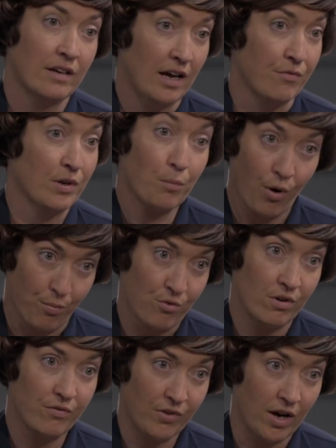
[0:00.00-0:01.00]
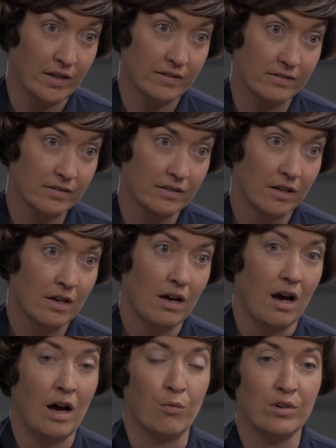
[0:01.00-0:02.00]
having proper advice. Yeah.
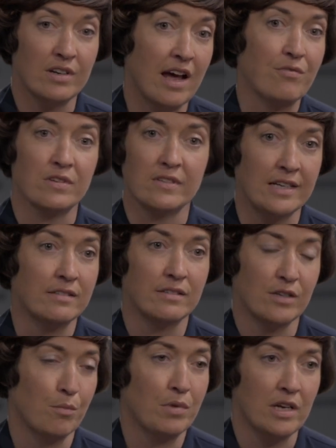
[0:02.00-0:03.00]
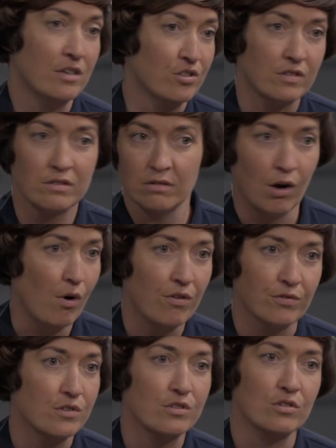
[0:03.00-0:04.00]
I would never say to somebody, just go
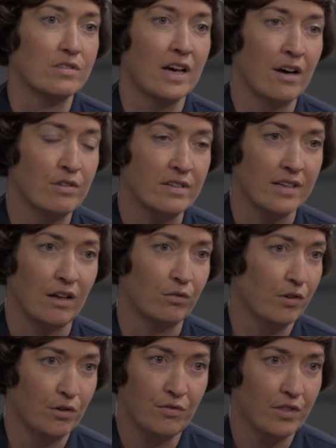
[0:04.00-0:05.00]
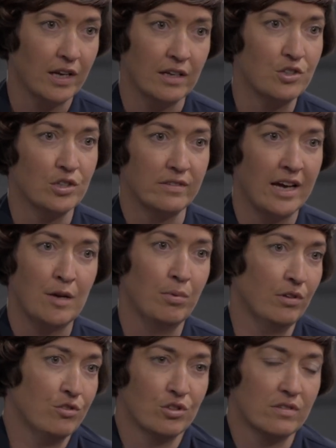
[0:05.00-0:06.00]
off and sort it out yourself over the kitchen
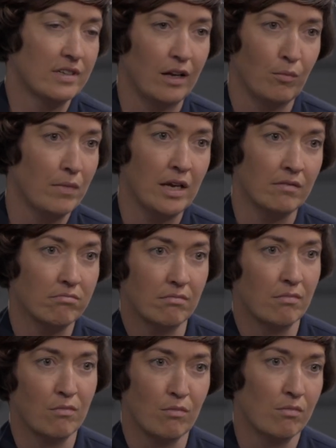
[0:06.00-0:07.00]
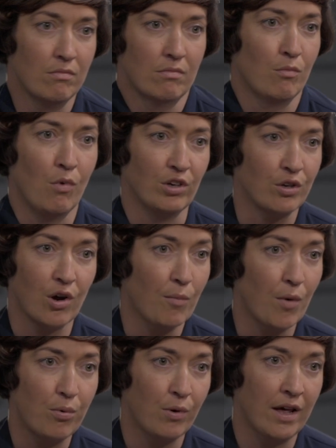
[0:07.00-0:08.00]
table and just tell me what you come
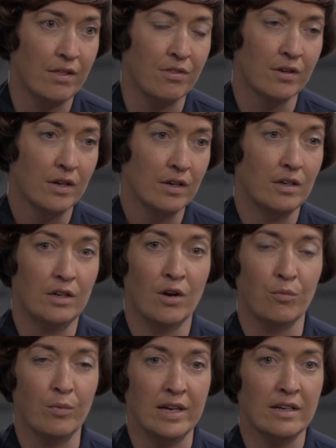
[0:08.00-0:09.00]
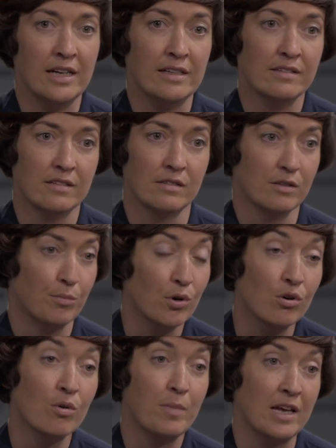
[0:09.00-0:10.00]
up with. We need to
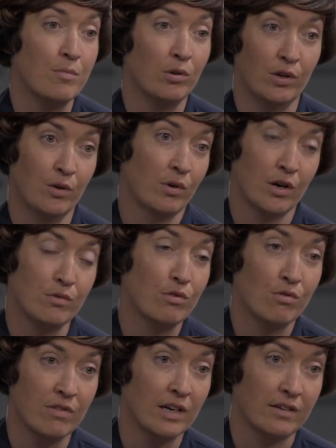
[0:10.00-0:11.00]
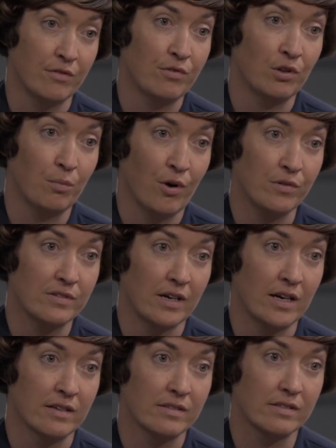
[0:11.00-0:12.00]
support people who are going through that difficult
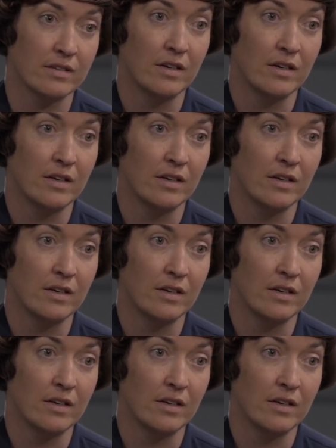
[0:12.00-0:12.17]
process.